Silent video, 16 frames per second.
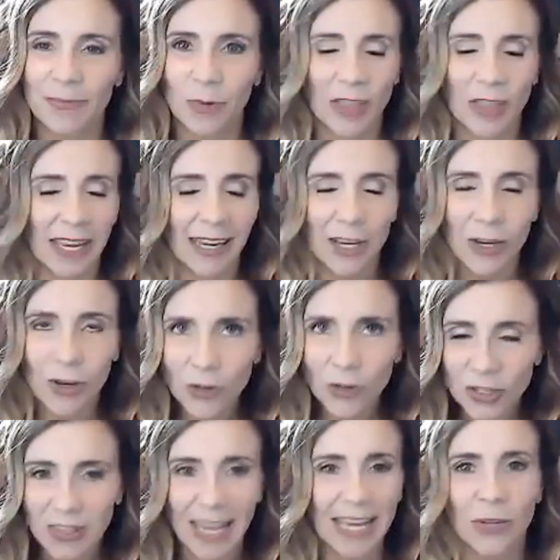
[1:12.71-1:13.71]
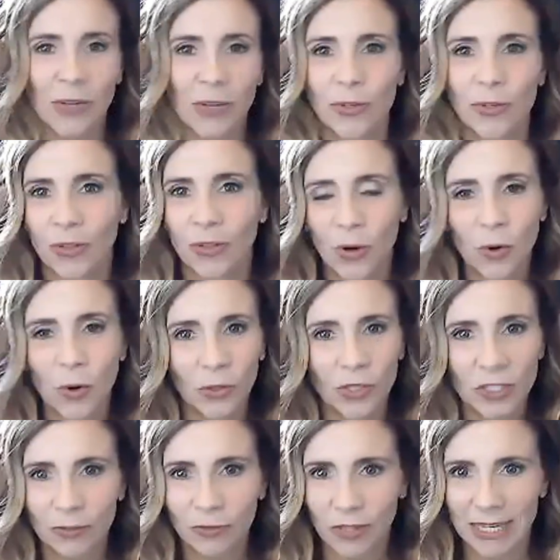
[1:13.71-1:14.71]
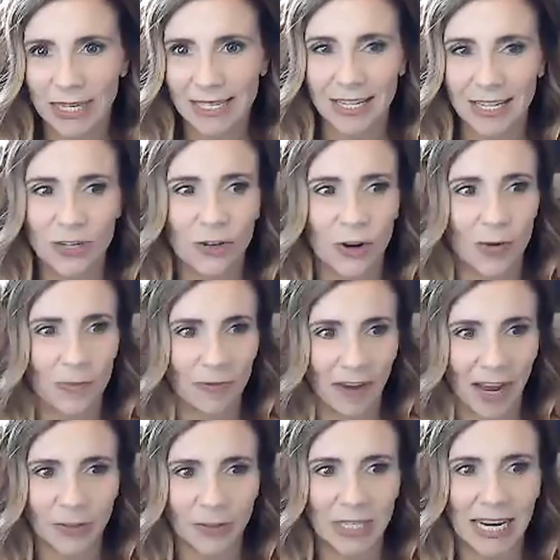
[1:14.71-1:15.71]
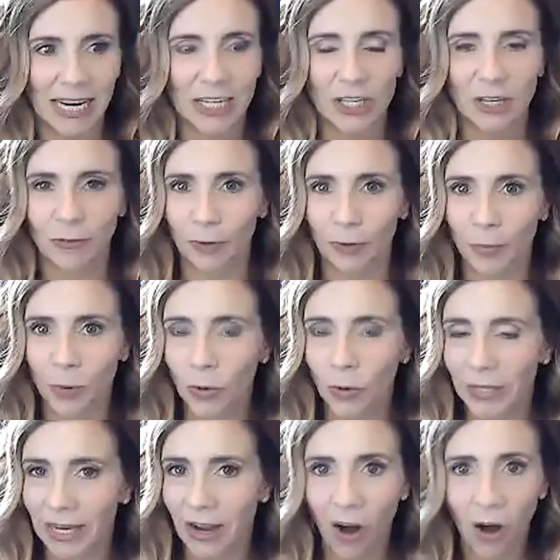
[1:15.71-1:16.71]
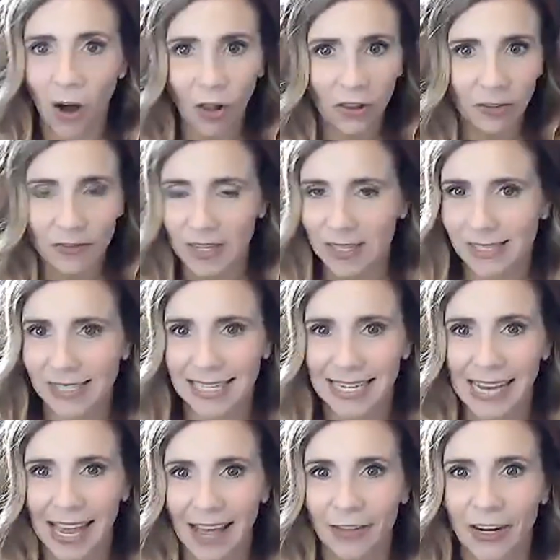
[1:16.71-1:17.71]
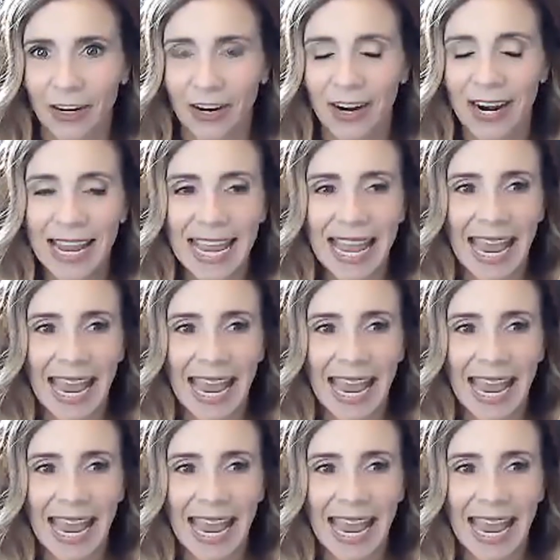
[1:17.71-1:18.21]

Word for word: with a huge thank you to the Koolen-de Vries Syndrome Foundation for pulling all of this together